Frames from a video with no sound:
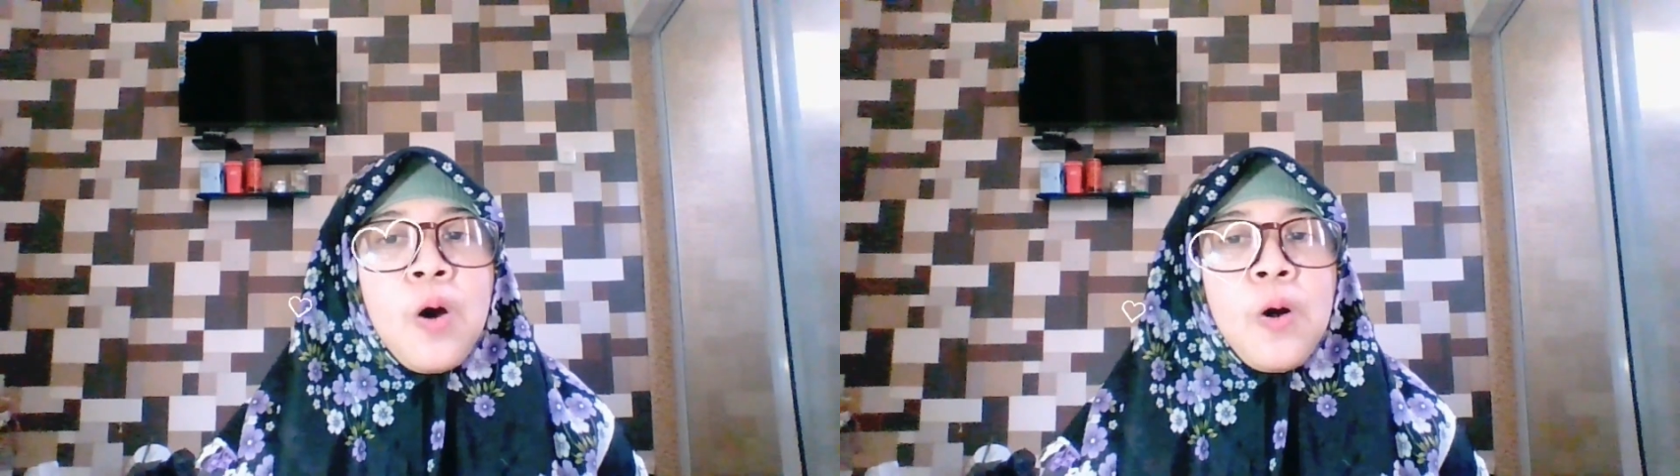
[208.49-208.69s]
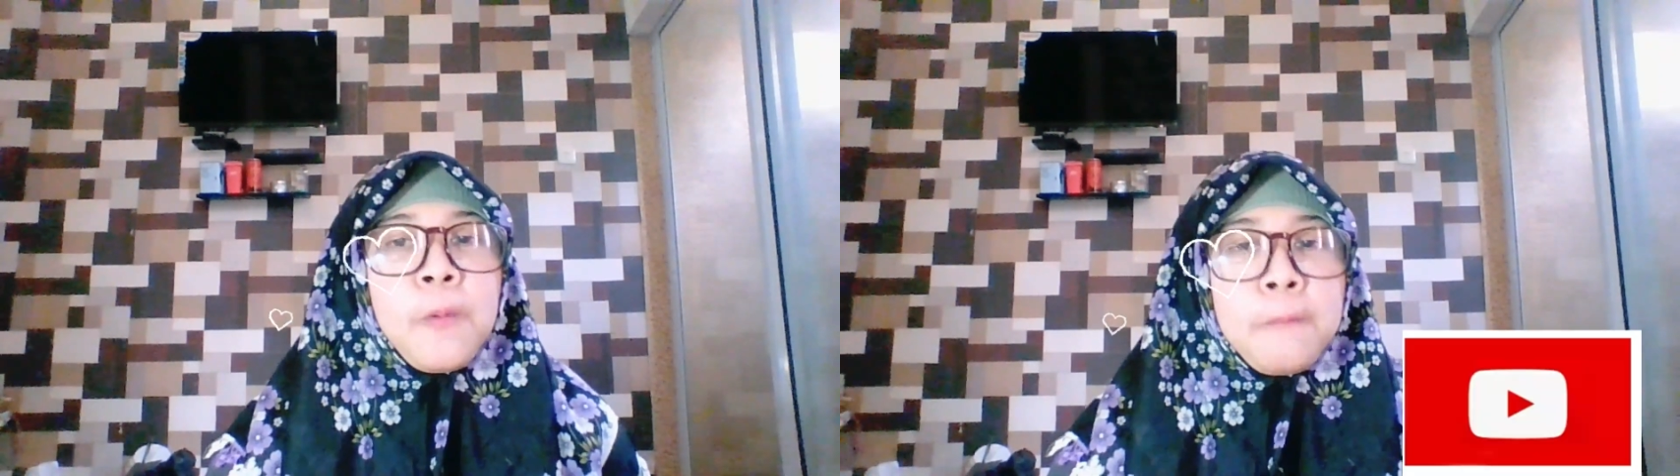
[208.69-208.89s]

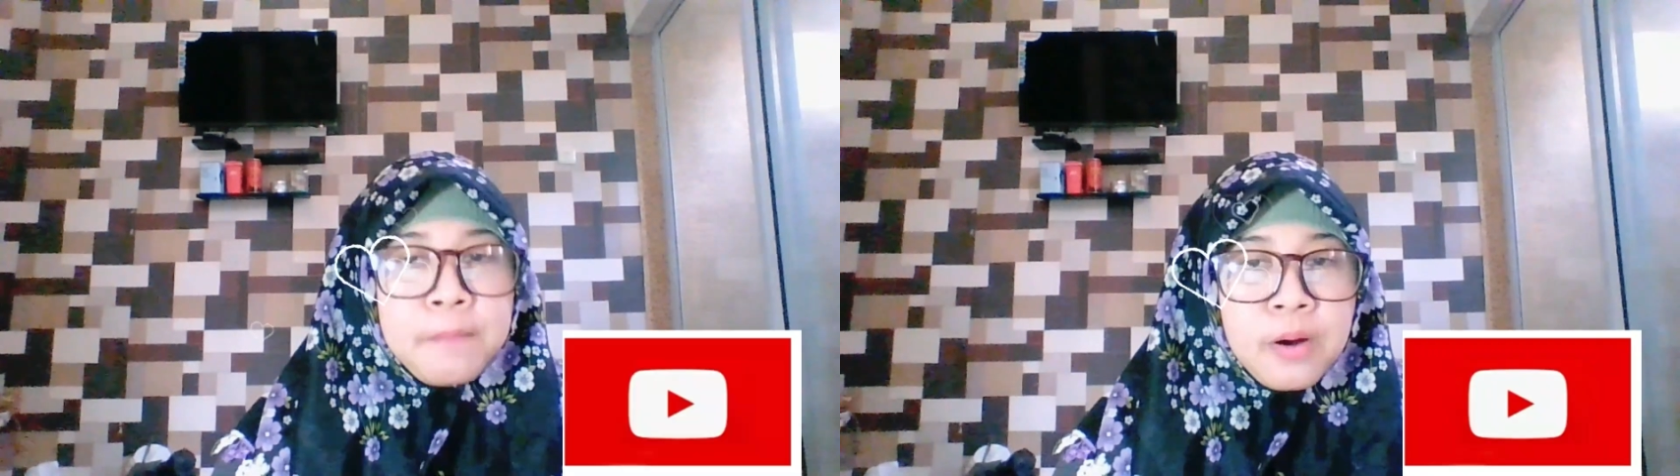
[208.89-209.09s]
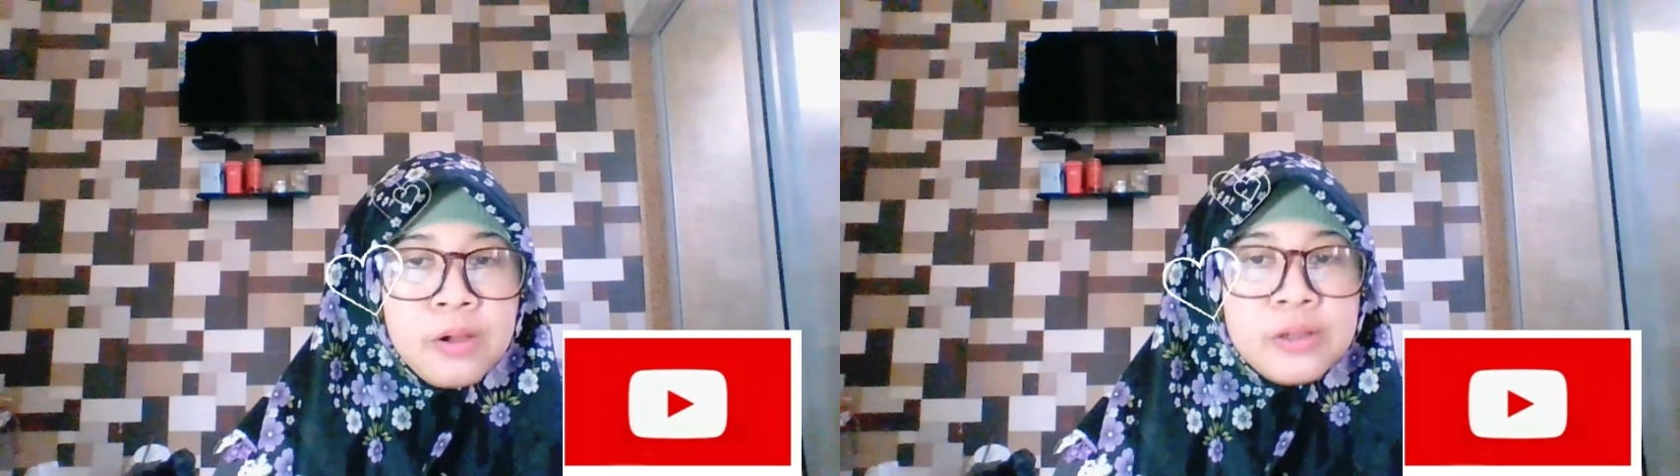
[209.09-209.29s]

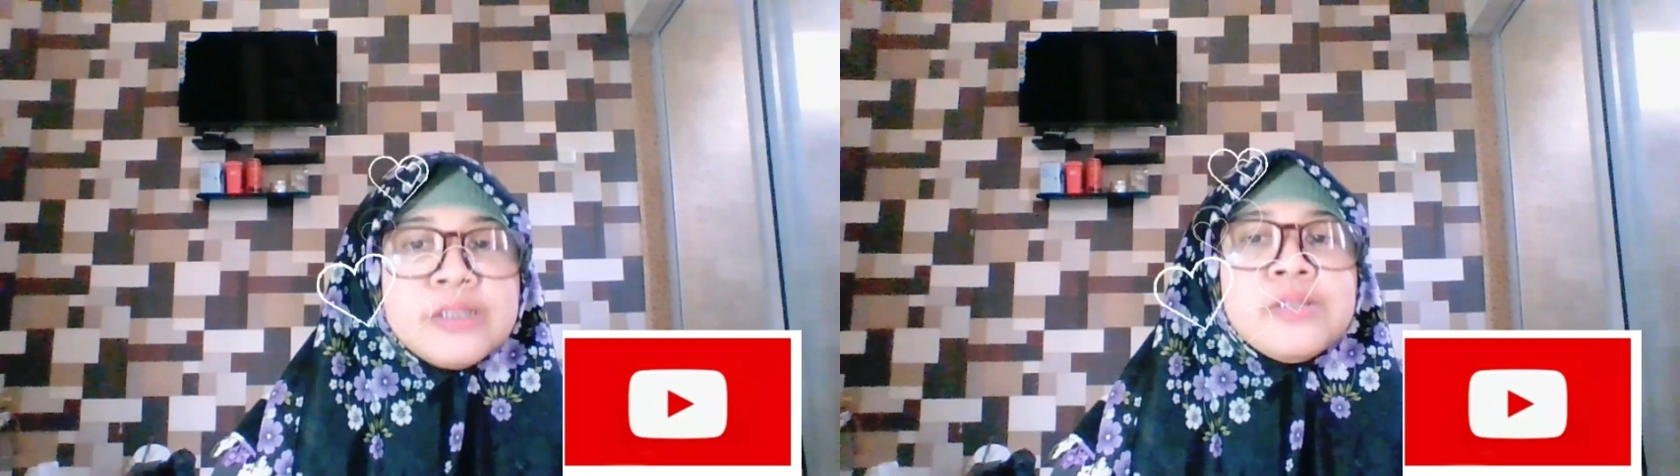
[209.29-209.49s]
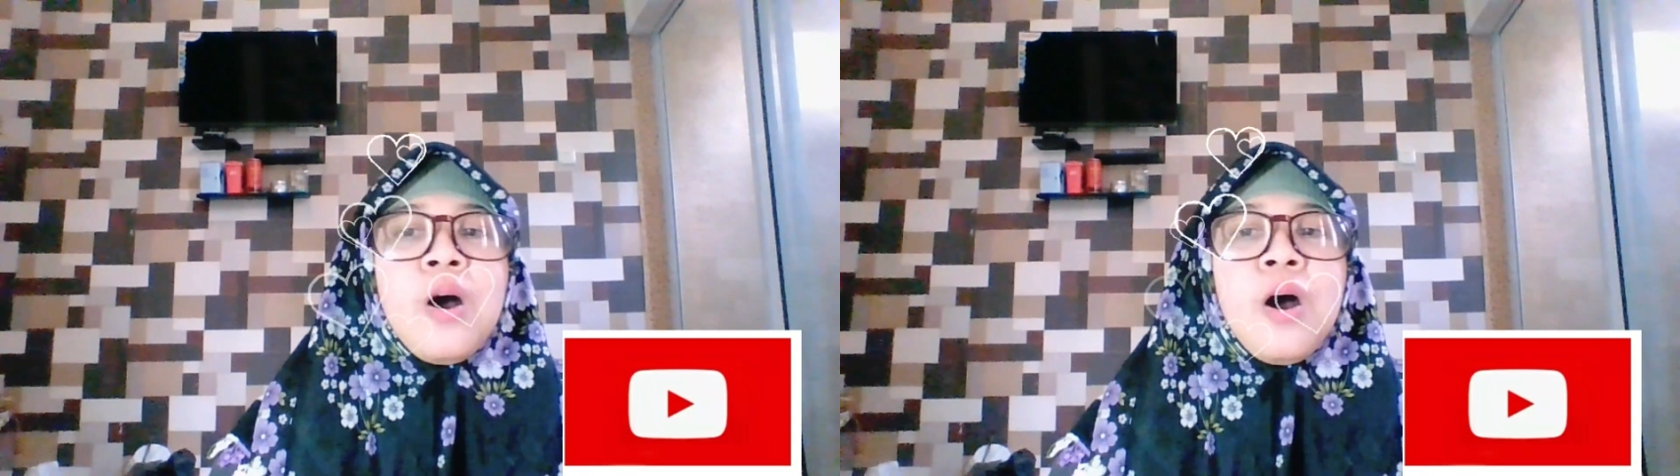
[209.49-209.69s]

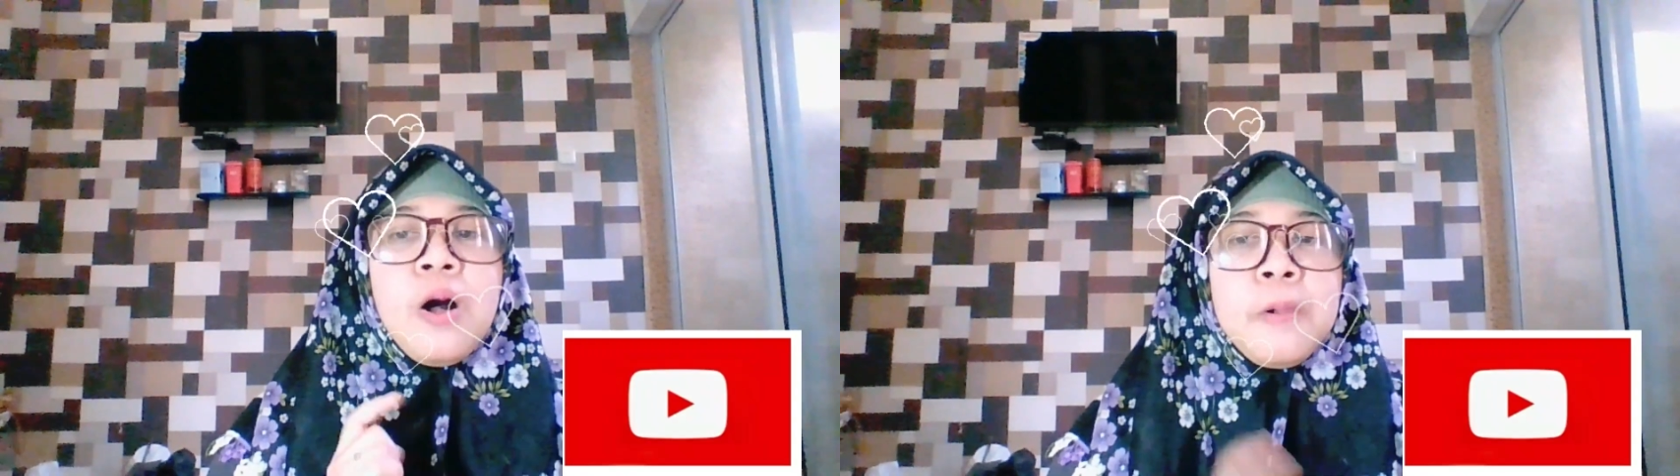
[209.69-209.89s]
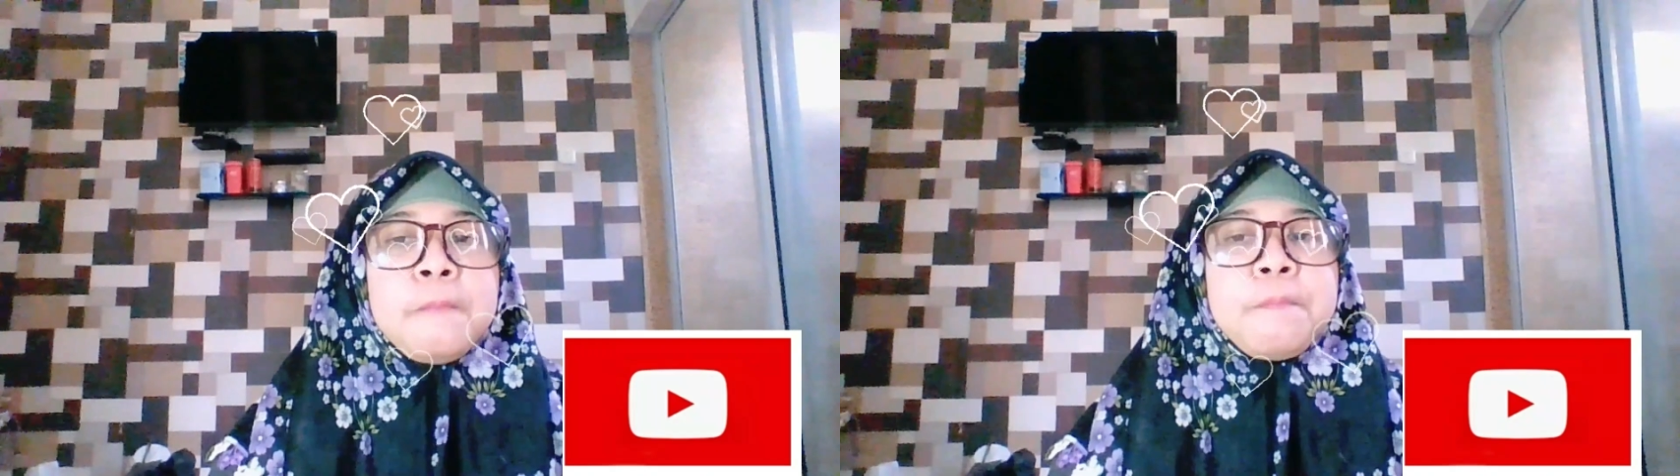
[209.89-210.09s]
almost
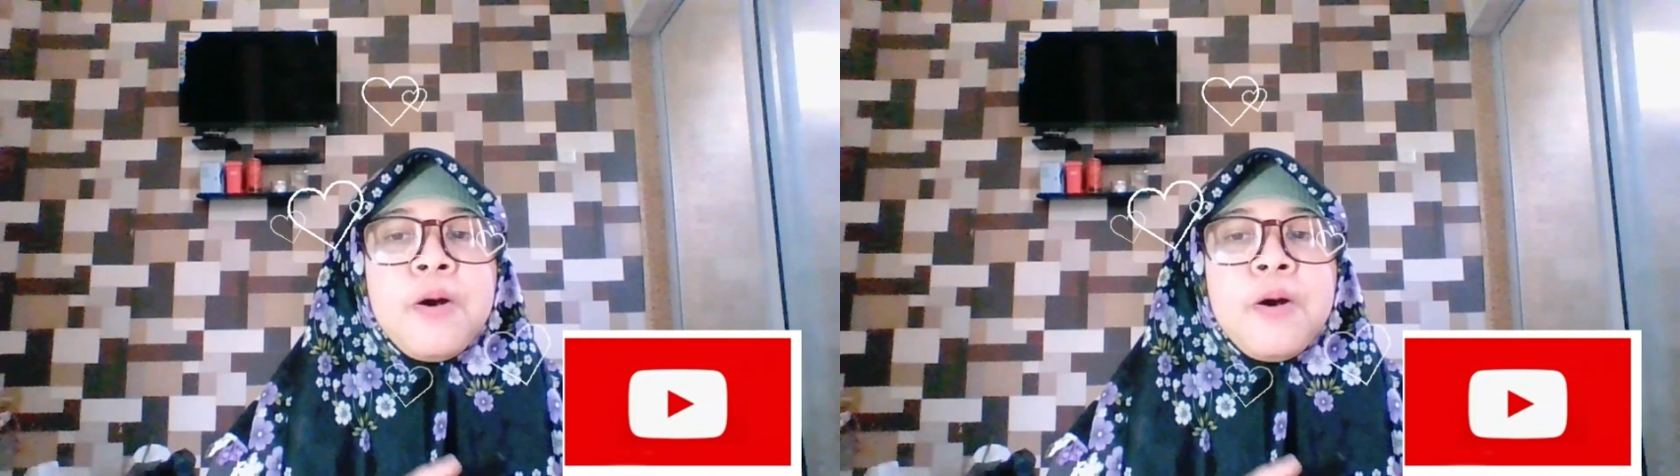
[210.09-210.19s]
all